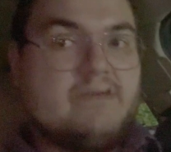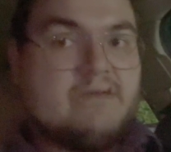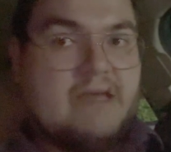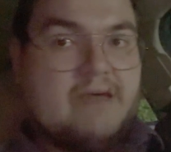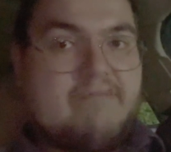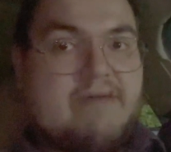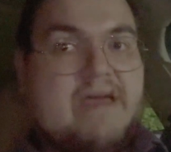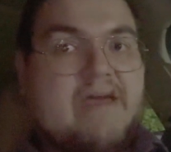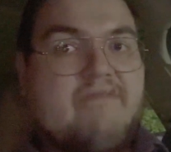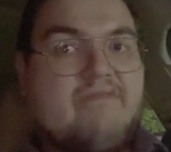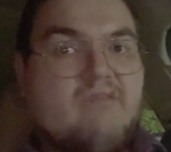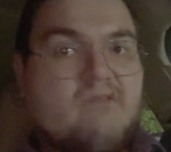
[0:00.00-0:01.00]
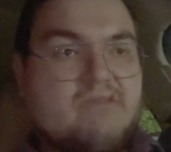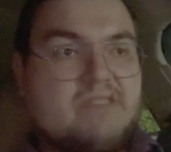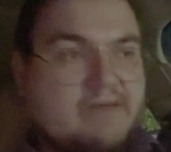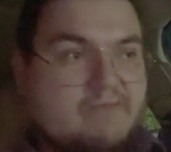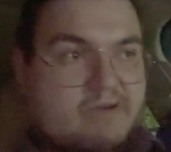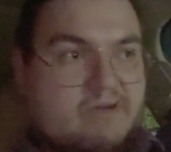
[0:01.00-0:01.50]
not bad for
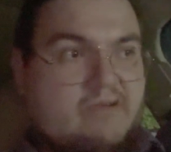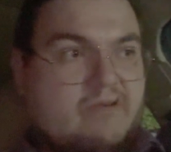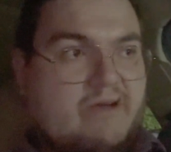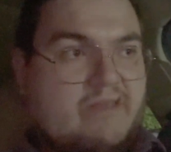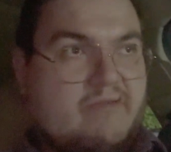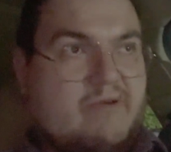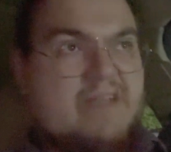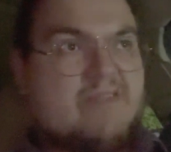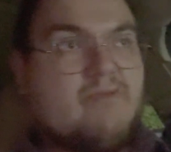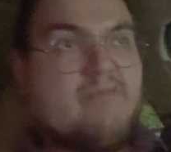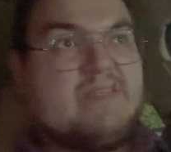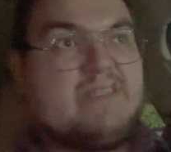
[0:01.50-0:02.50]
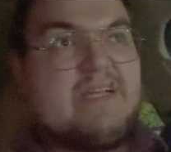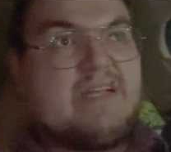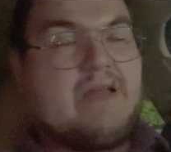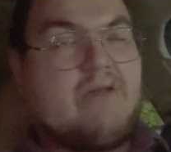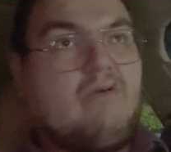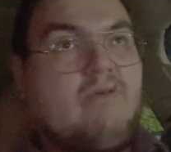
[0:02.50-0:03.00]
someone who otherwise would be sitting
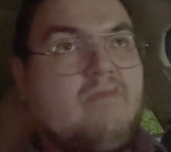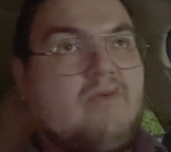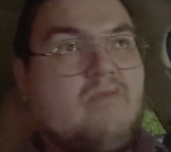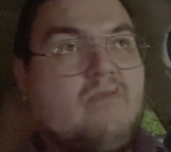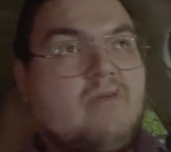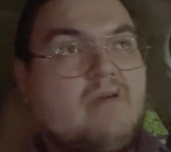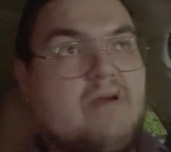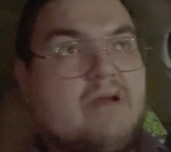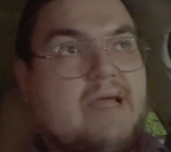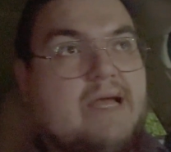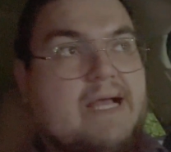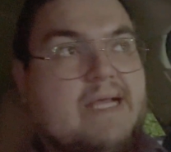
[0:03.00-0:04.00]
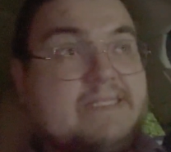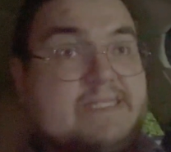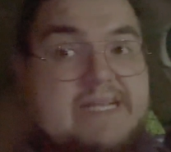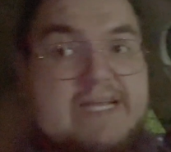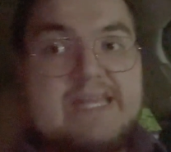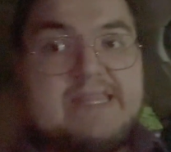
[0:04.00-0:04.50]
at home or uh,
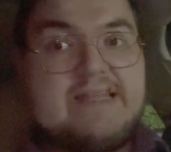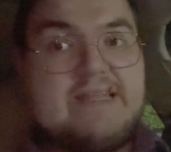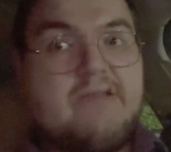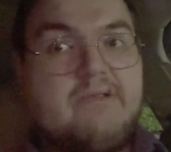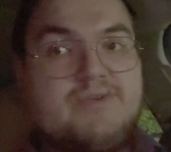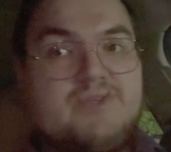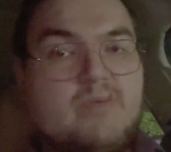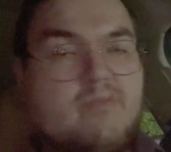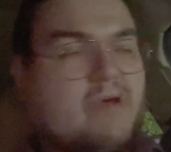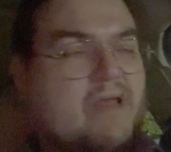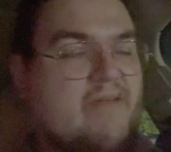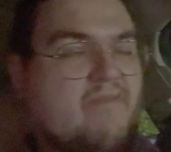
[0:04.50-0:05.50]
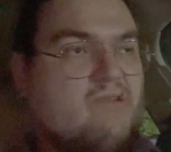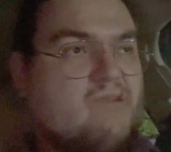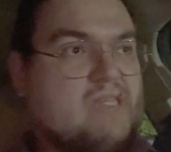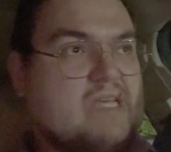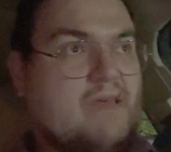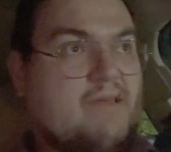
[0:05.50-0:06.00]
sitting at the dealership waiting for a
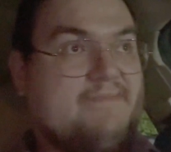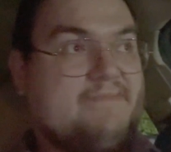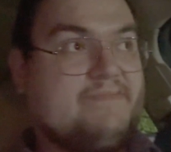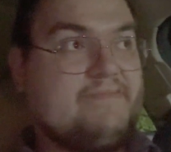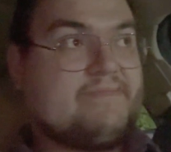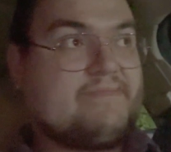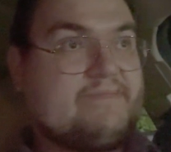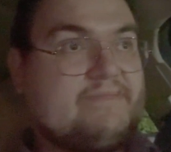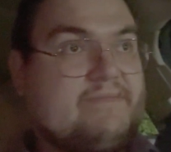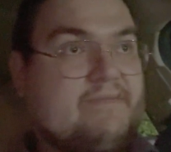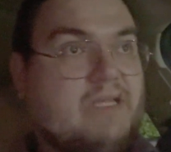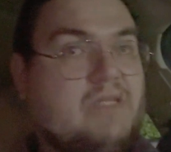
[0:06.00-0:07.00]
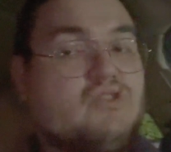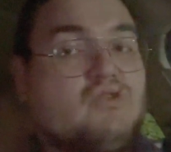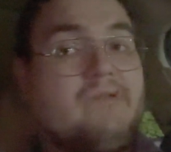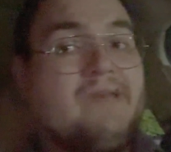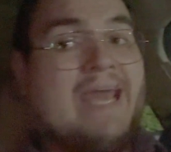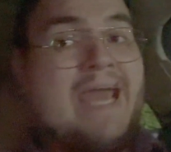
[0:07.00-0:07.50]
sale. So
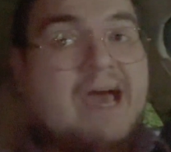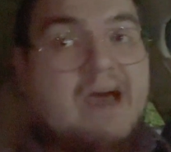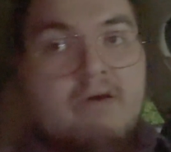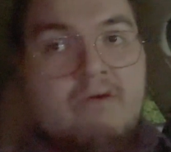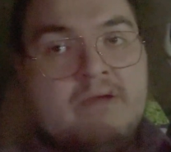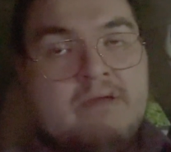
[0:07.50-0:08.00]
now